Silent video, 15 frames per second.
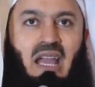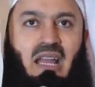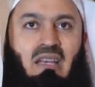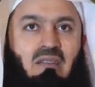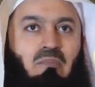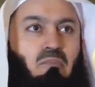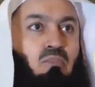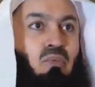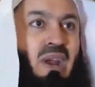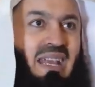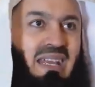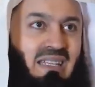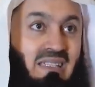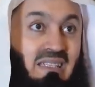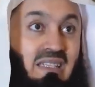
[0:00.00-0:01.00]
and
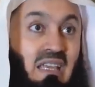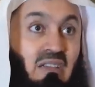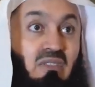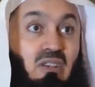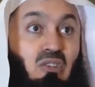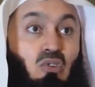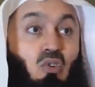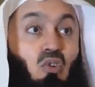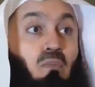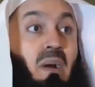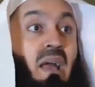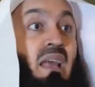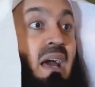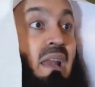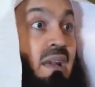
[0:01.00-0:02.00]
brains given to you
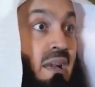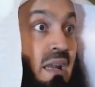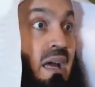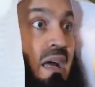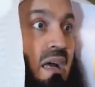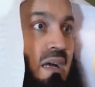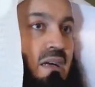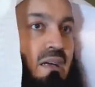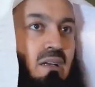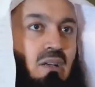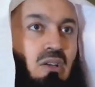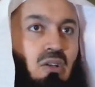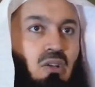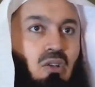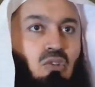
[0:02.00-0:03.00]
by Allah
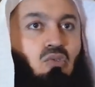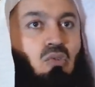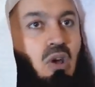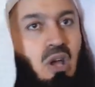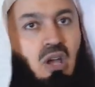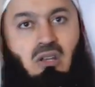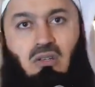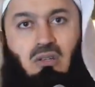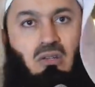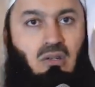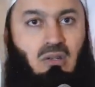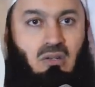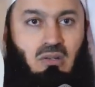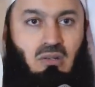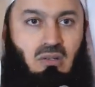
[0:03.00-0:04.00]
to earn.